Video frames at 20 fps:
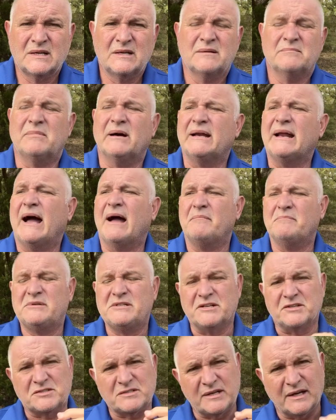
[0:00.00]
But I'm
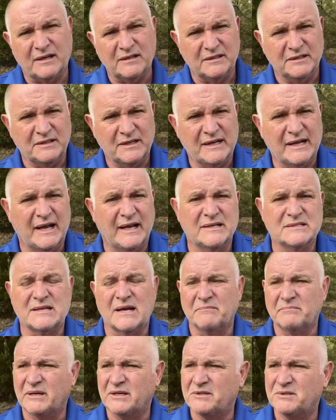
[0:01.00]
just telling you guys,
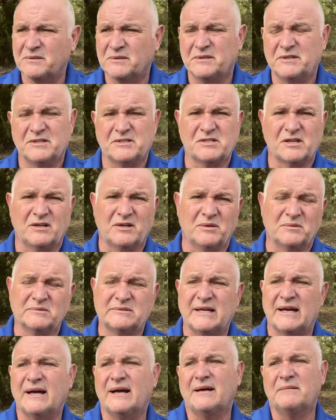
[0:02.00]
I've been doing this a long
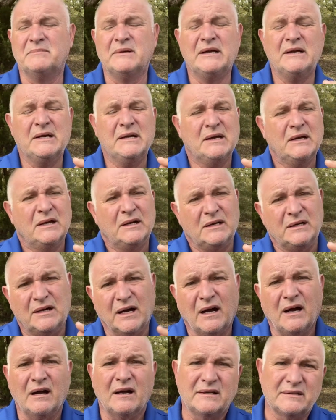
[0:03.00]
time.
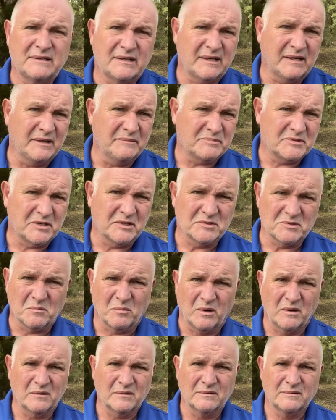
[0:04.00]
God keeps his
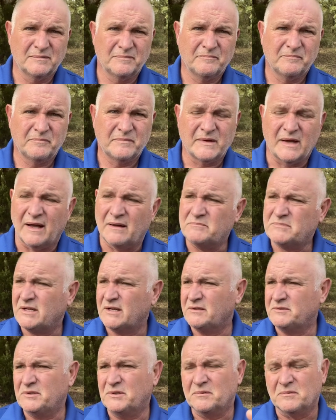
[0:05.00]
word. I'm
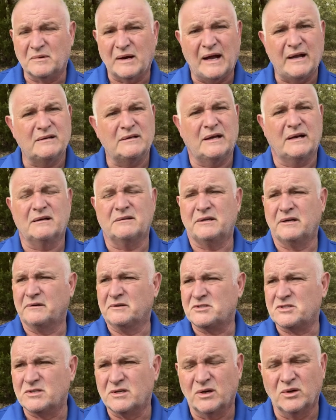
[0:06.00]
telling you right now, there
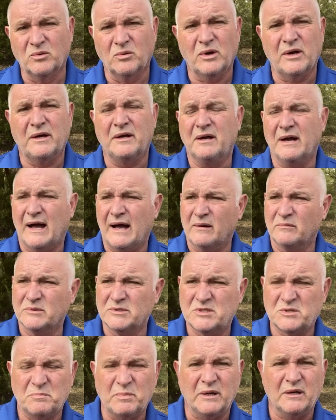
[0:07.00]
is no way I would
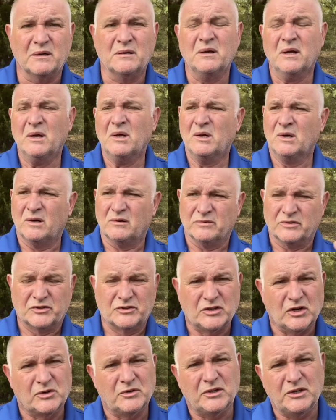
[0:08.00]
spend over
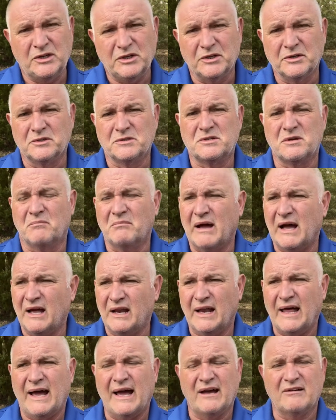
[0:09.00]
30 years of my
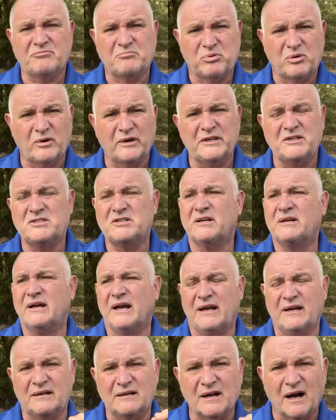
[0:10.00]
life preaching
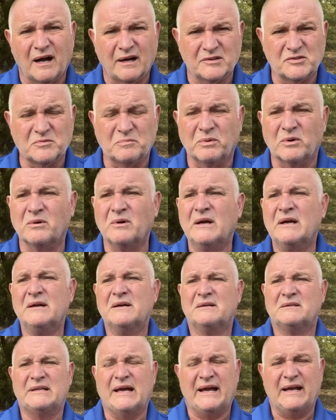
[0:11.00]
a gospel
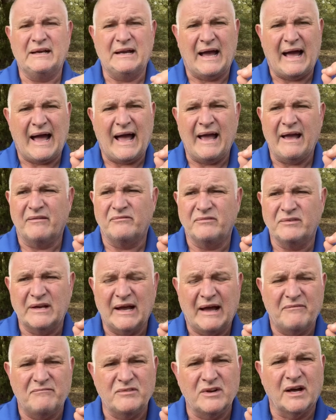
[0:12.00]
that I
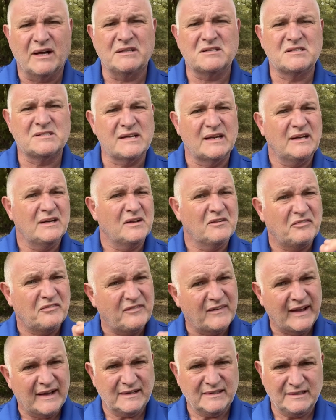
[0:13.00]
have not seen
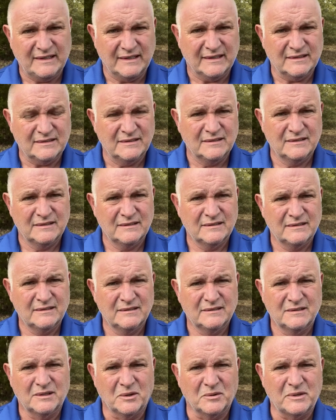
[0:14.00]
effect in.
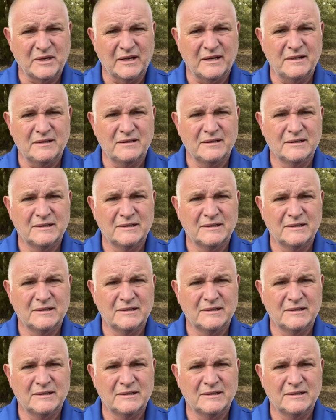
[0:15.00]
Okay?